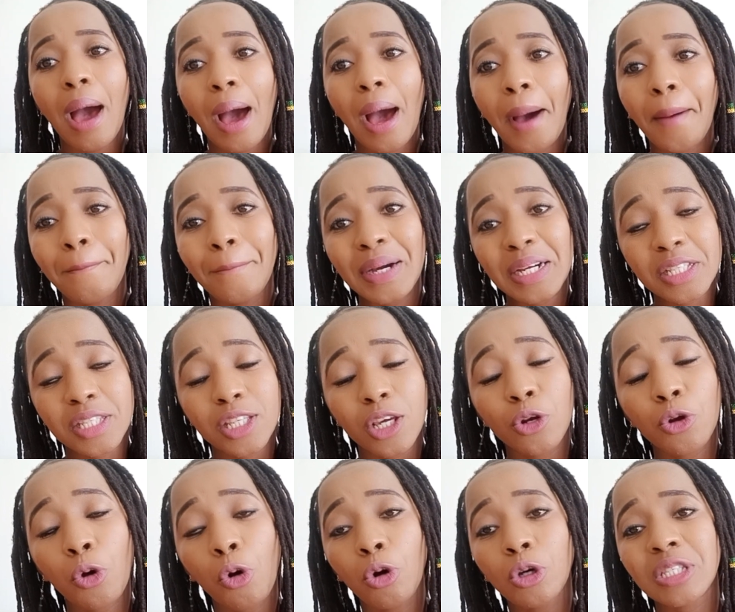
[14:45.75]

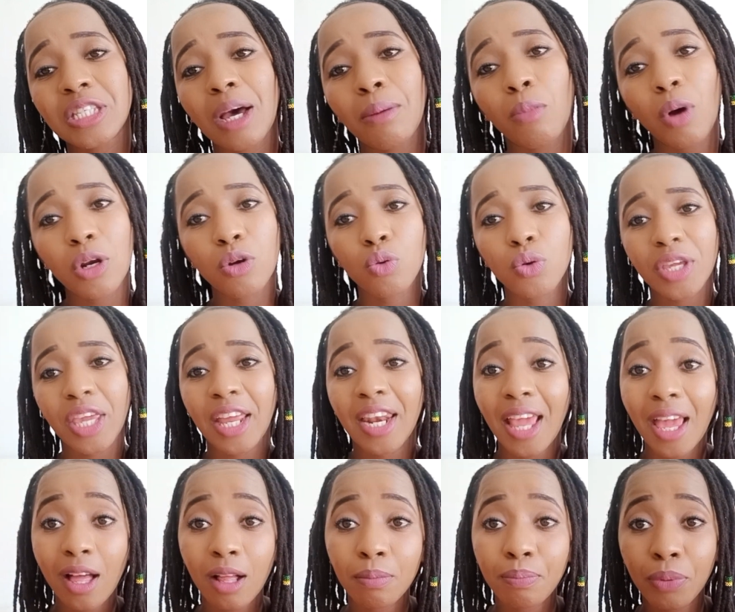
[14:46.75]
person or someone who can
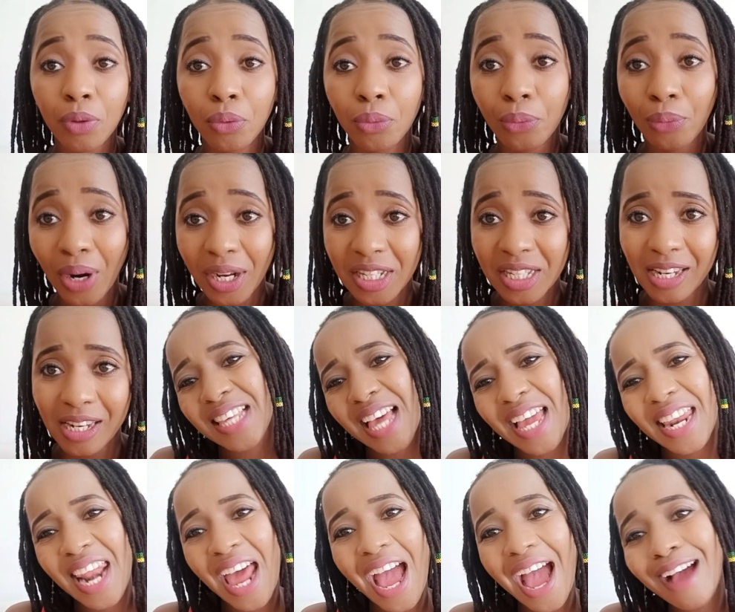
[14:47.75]
help you writing.
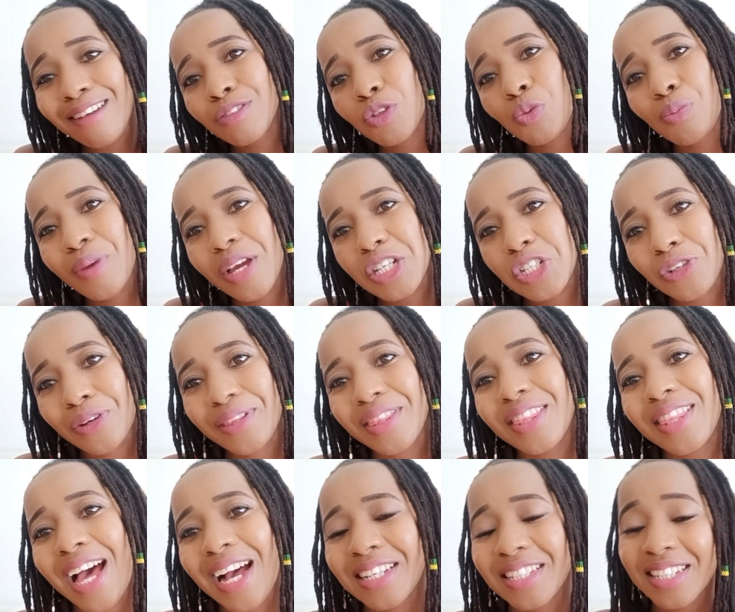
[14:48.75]
And I have to mention
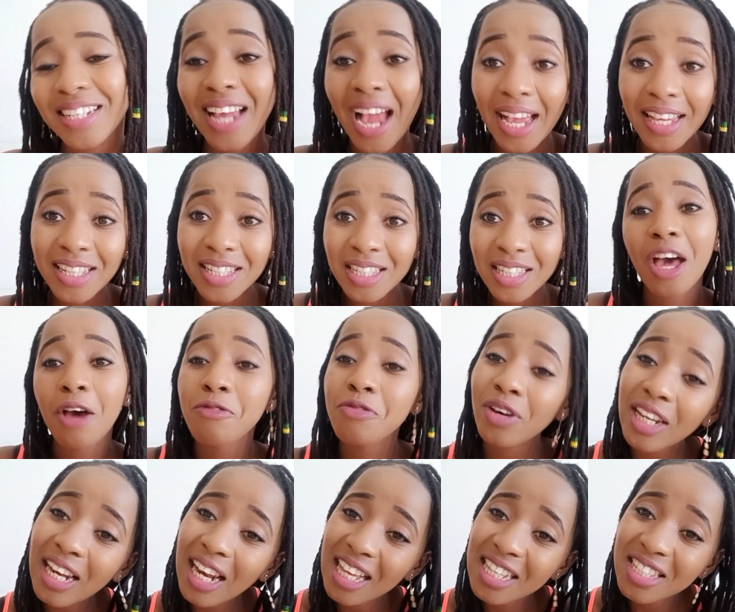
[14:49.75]
that, guys,
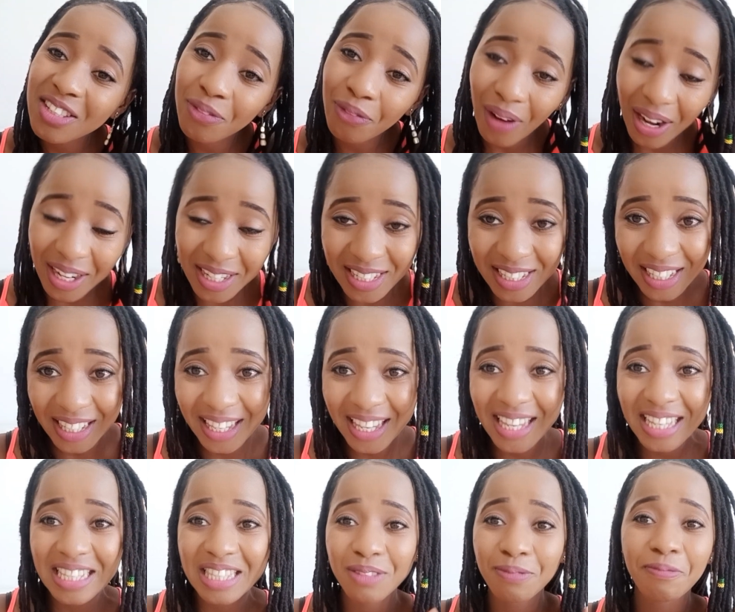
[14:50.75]
freelance writing
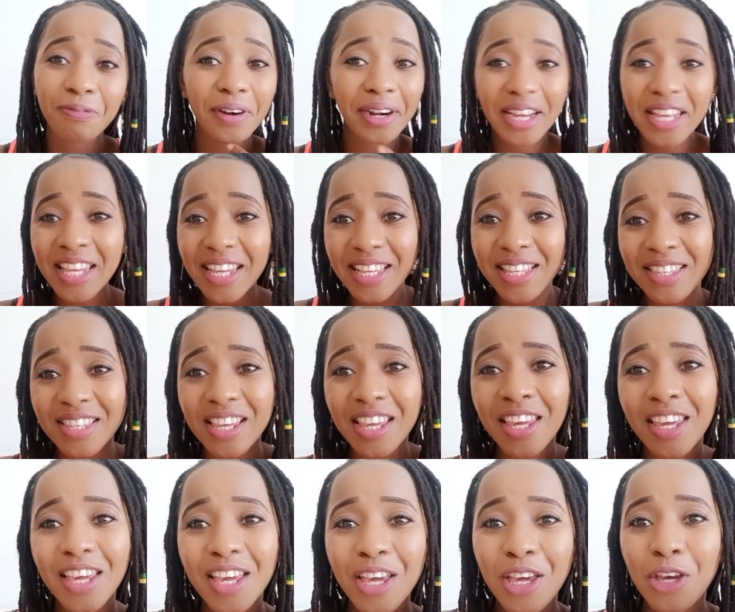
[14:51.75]
is very
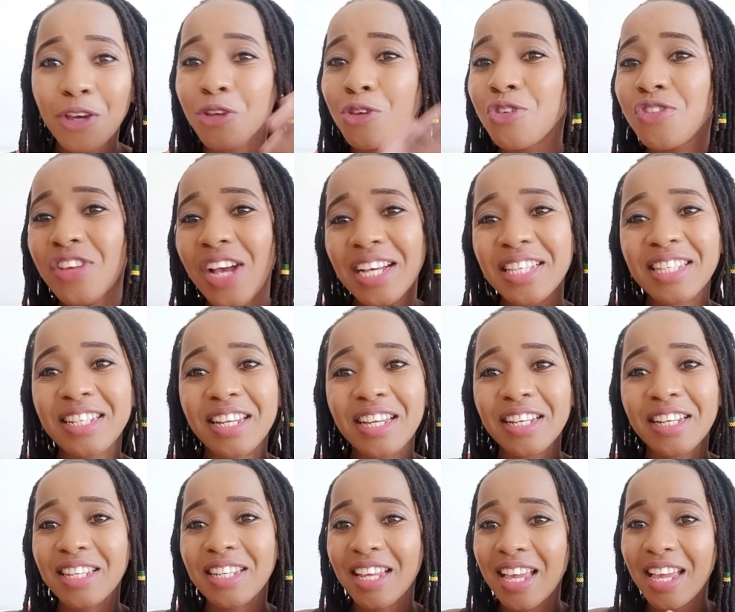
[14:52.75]
easy. You just
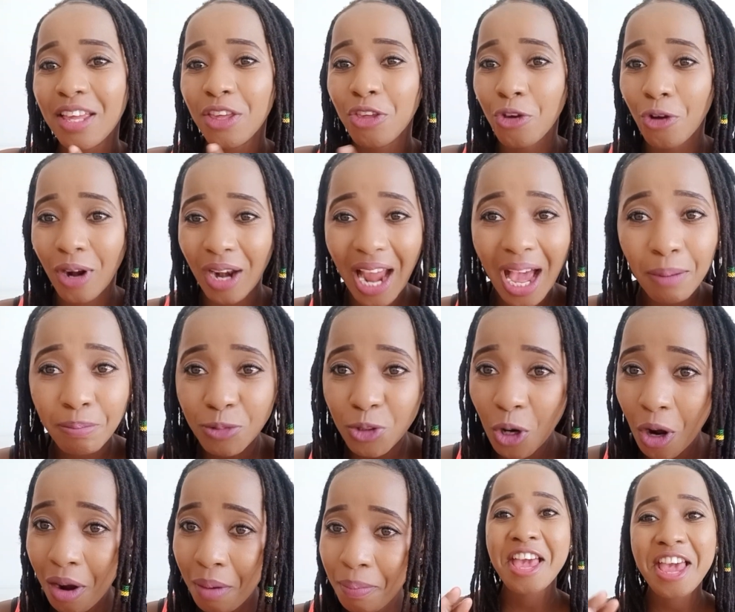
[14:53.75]
need your
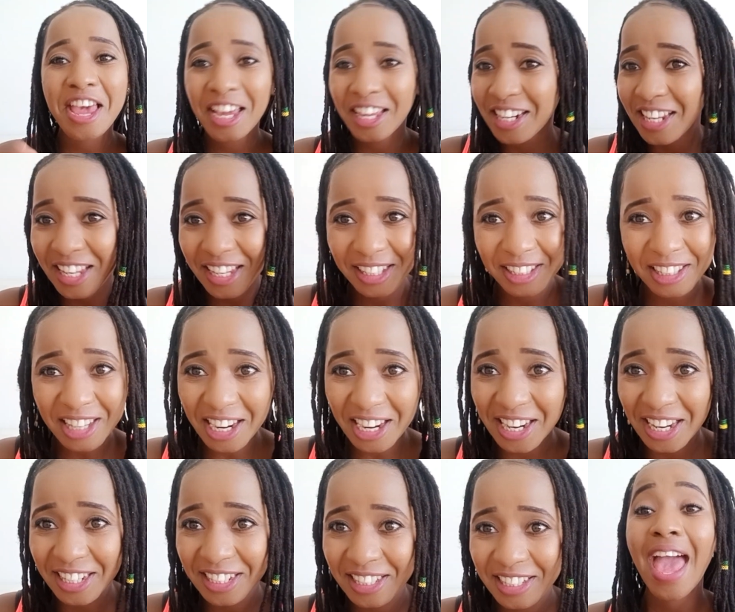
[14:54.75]
laptop and
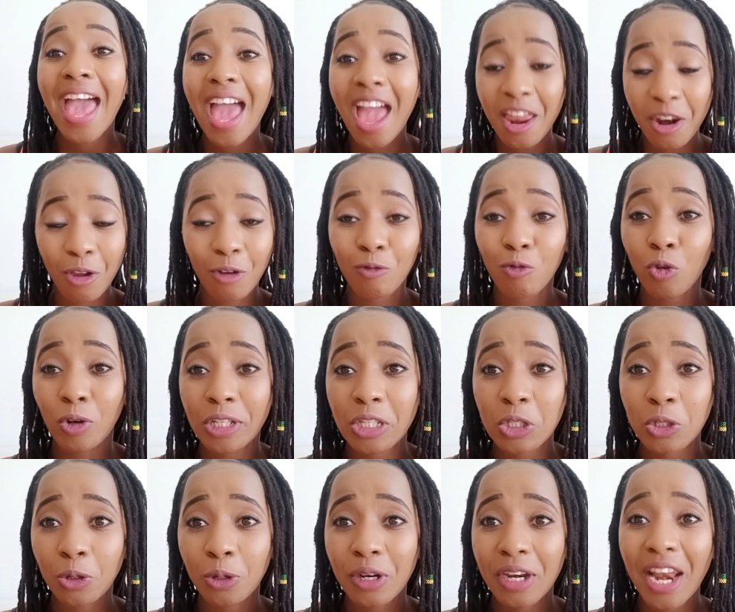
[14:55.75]
internet. End of
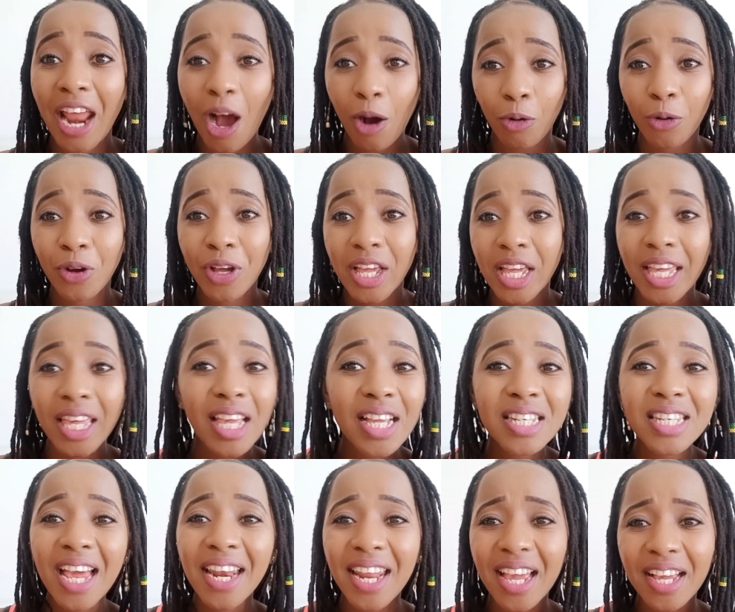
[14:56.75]
question. Now,
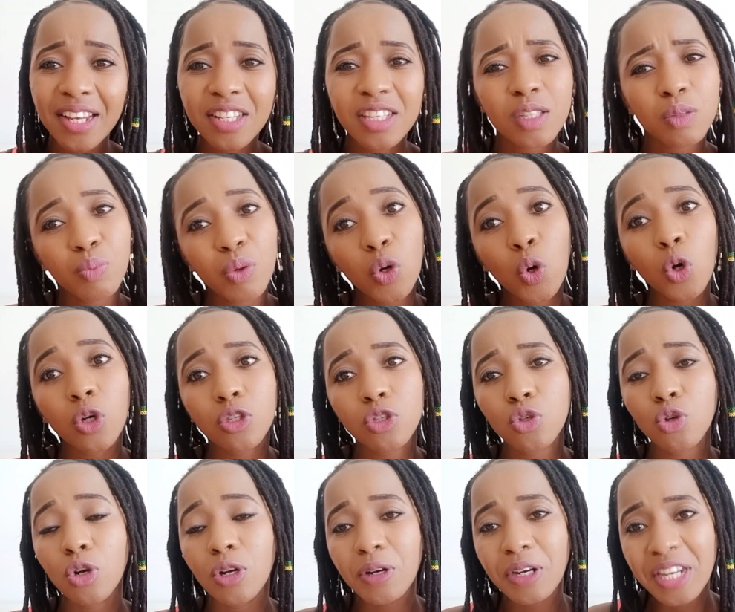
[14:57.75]
internet is because
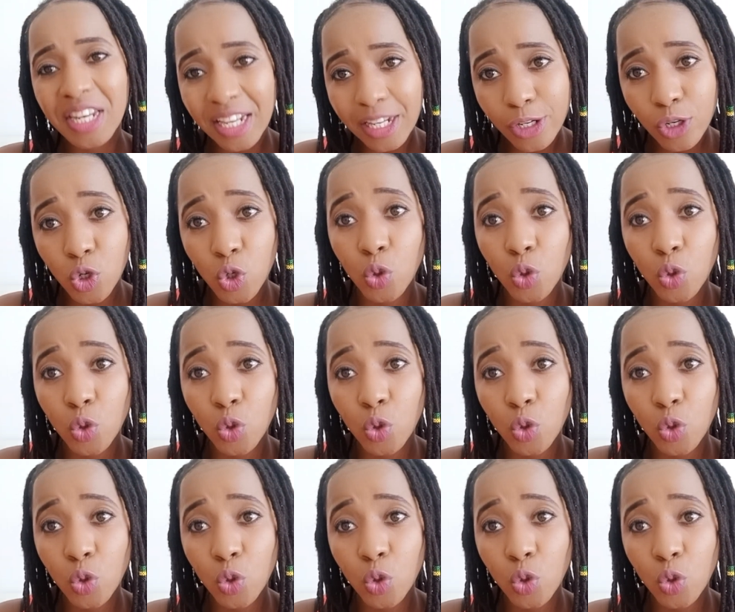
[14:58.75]
you'll need to